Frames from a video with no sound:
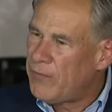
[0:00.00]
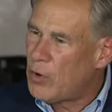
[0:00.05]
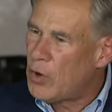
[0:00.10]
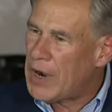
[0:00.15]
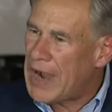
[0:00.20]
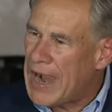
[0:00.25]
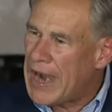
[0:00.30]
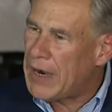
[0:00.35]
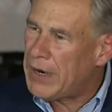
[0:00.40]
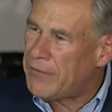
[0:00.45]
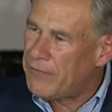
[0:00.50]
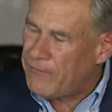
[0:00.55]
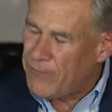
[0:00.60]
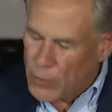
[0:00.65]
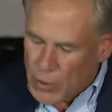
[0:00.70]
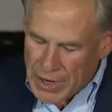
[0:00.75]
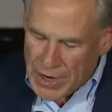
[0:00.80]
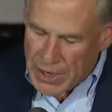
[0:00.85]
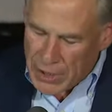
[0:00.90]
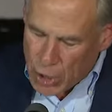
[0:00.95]
for, our,
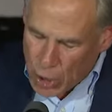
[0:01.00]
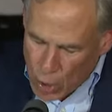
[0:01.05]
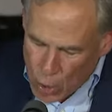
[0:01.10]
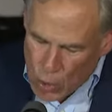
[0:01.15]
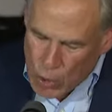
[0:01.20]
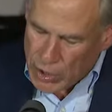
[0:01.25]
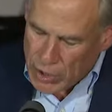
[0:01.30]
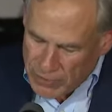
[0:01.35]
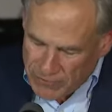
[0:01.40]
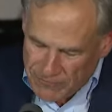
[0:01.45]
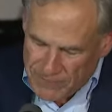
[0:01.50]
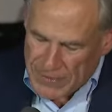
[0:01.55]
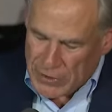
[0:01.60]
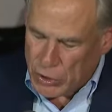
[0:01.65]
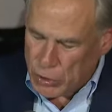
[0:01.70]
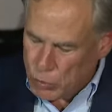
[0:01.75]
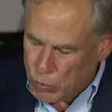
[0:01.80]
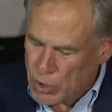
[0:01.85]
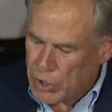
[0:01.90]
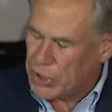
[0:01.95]
for our oil
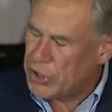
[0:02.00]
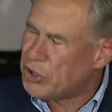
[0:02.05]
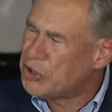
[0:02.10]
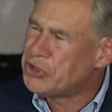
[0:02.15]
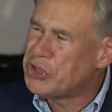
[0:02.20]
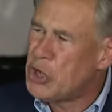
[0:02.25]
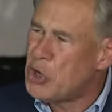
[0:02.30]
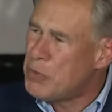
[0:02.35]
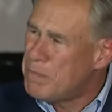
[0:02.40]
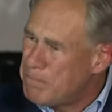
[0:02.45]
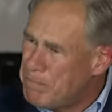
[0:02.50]
field workers who